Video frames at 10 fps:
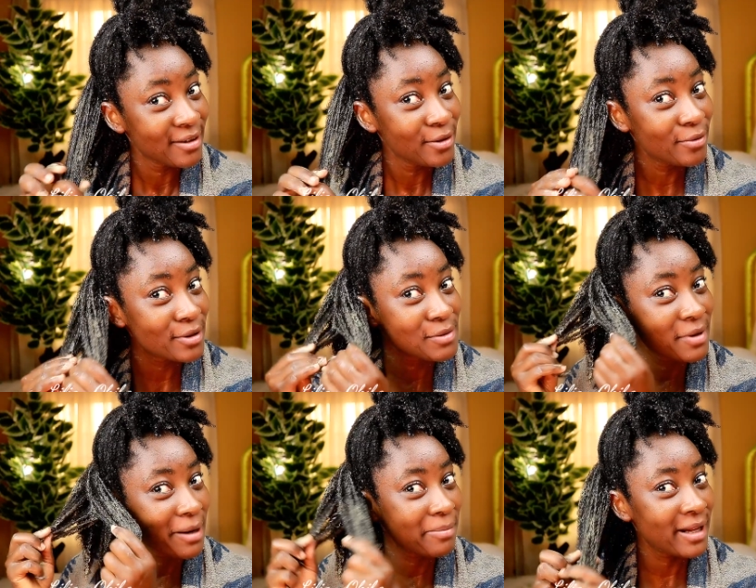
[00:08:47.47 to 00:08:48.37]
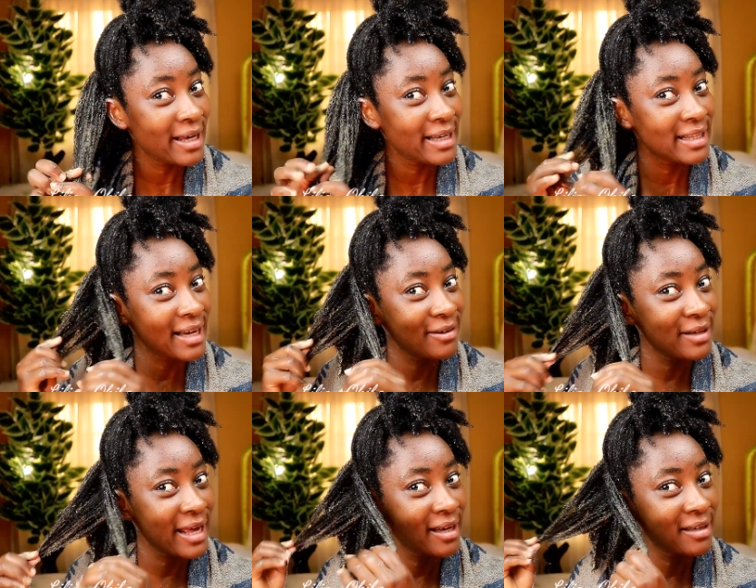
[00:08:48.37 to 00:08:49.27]
You don't want to be applying
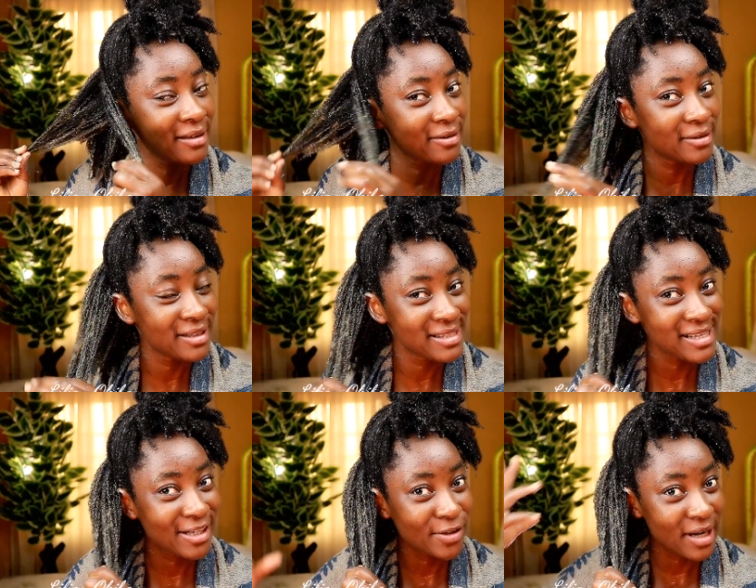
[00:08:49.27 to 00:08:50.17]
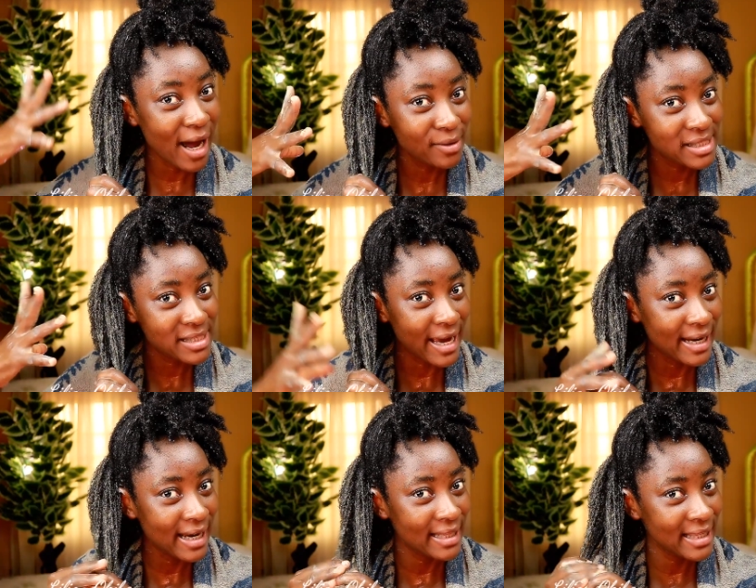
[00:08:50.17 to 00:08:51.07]
on the section
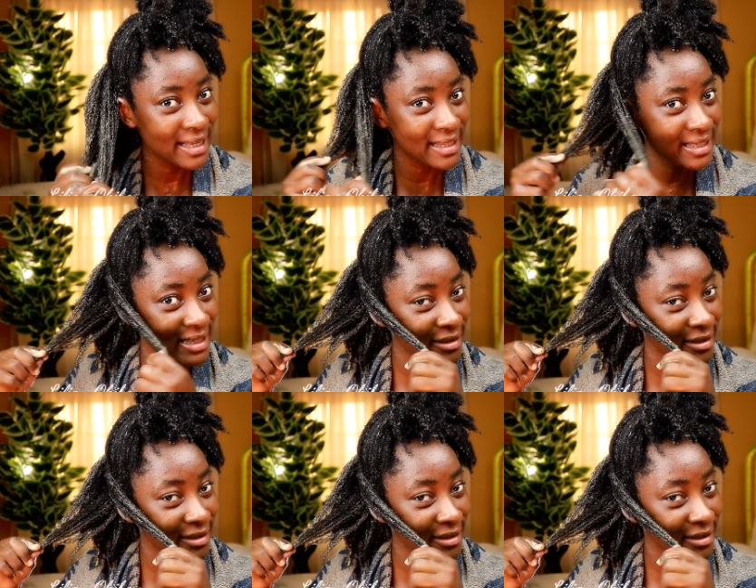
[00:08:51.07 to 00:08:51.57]
outside and then